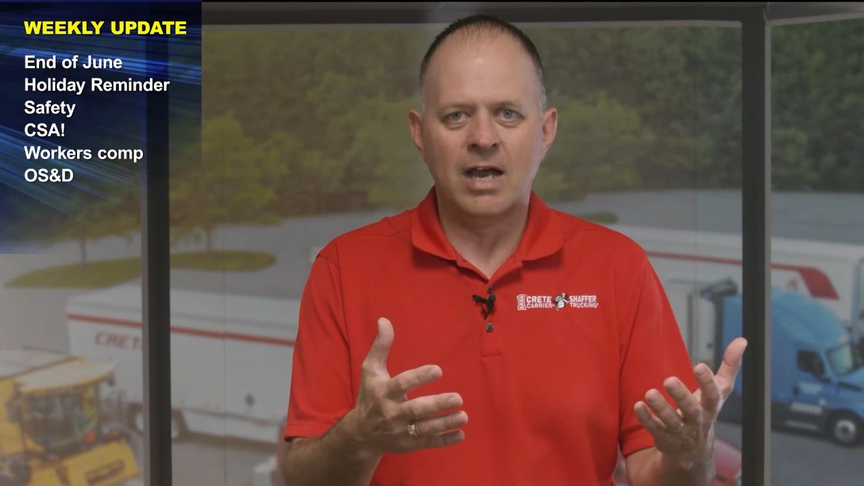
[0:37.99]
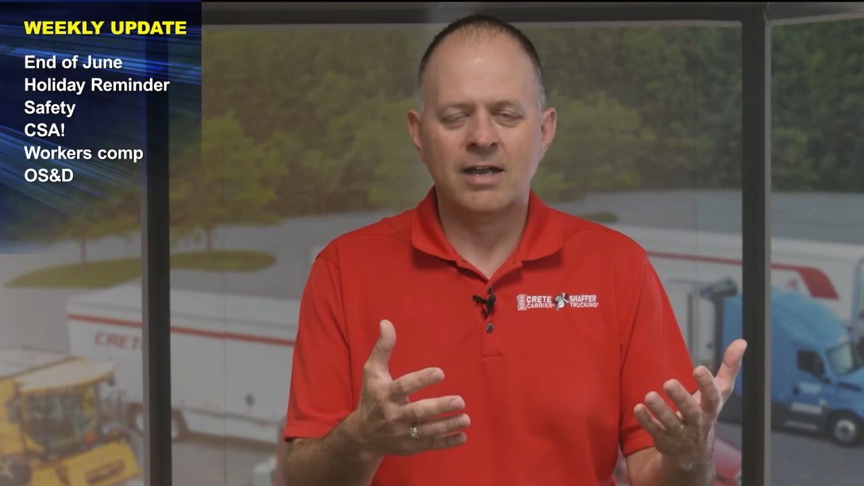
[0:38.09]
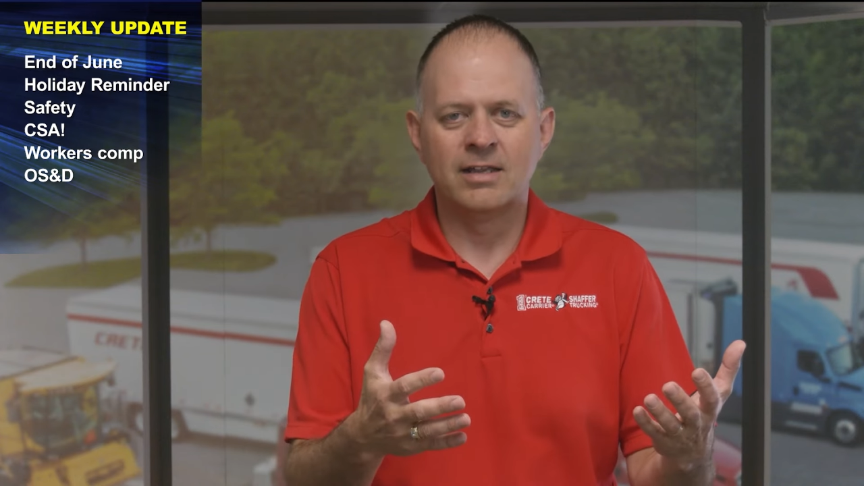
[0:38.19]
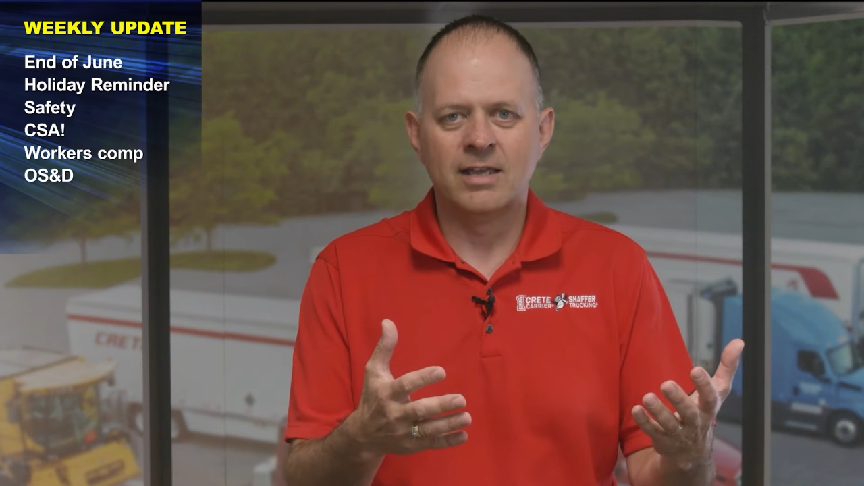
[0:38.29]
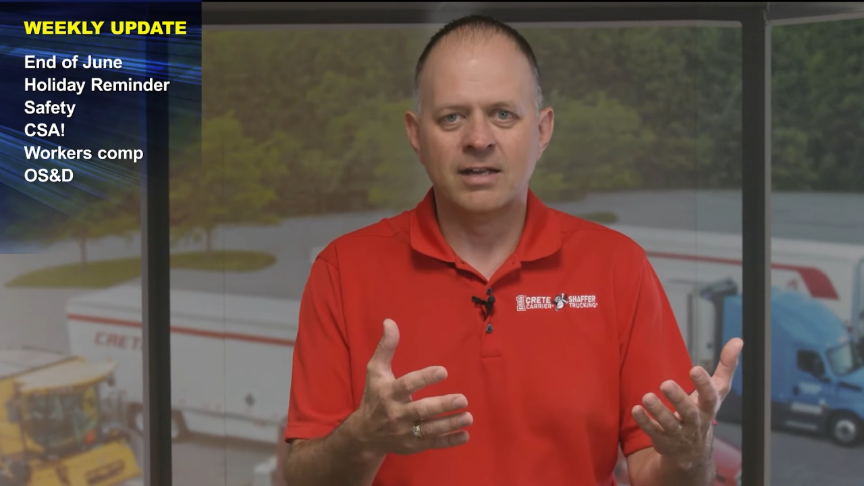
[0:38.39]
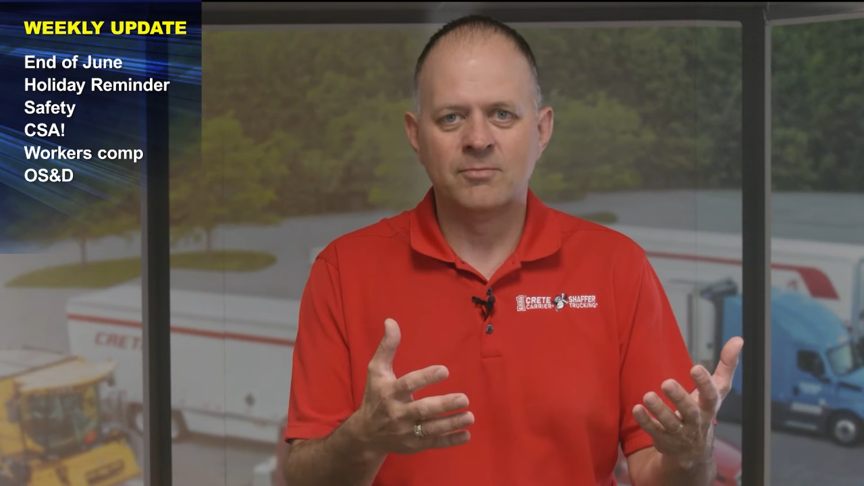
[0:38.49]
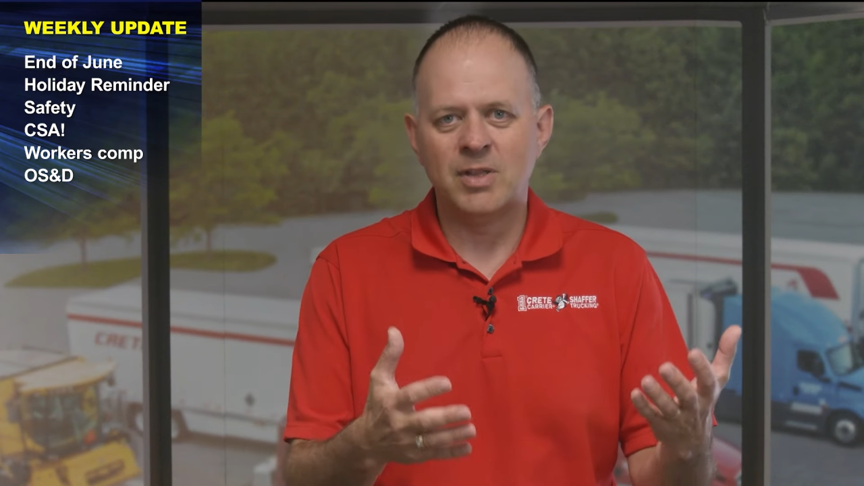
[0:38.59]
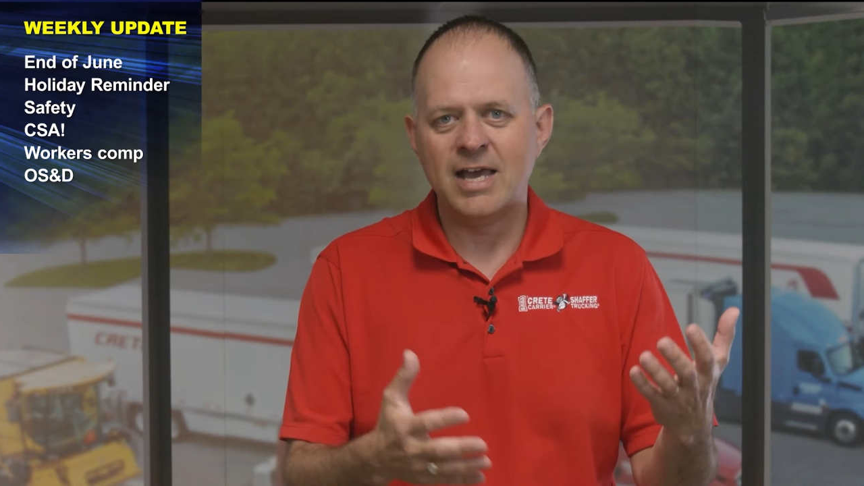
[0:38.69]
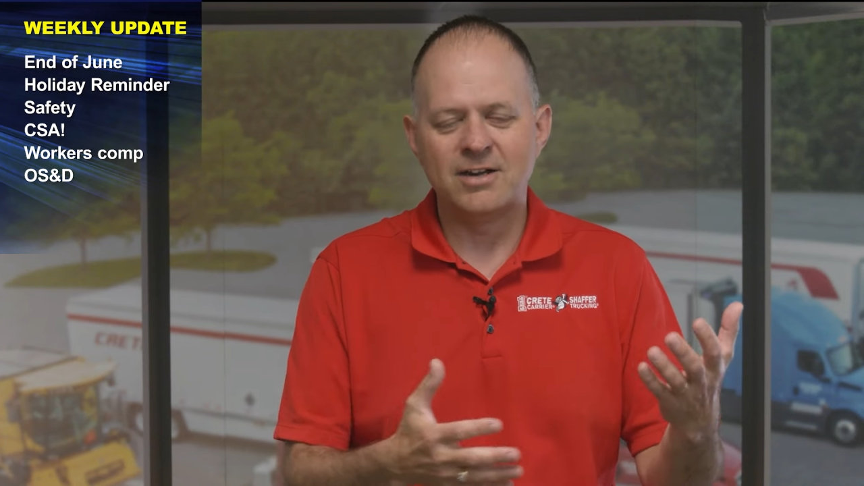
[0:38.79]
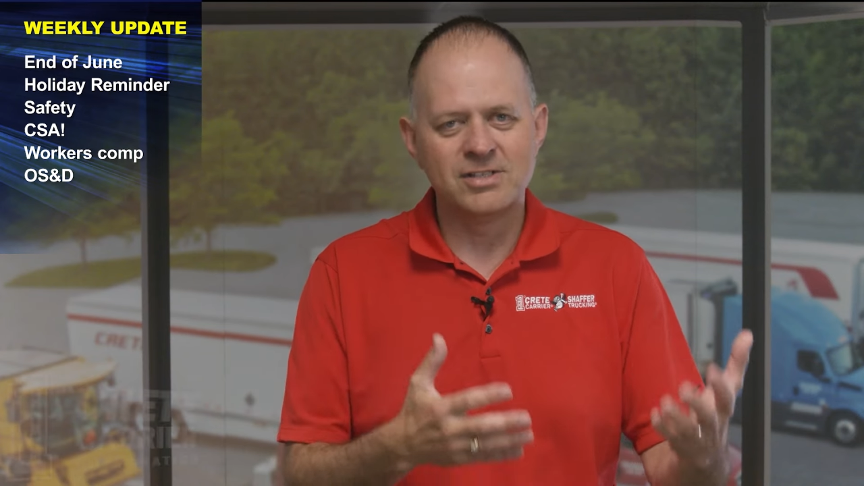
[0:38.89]
uh, getting
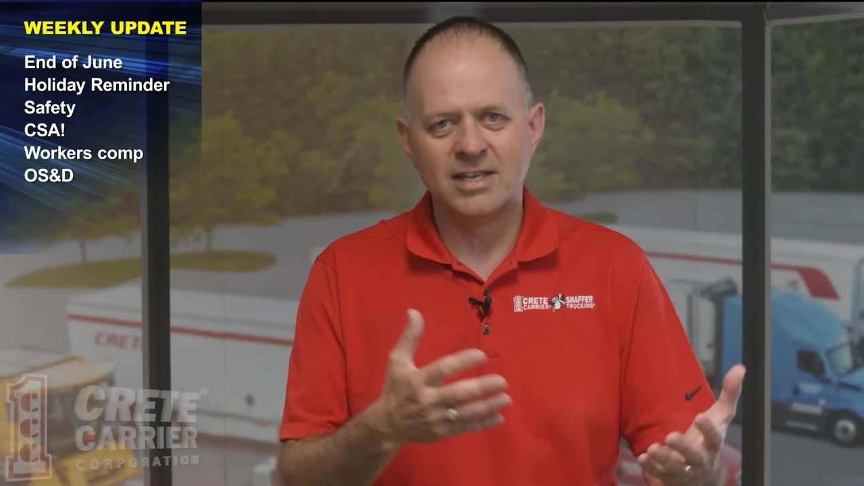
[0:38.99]
planners,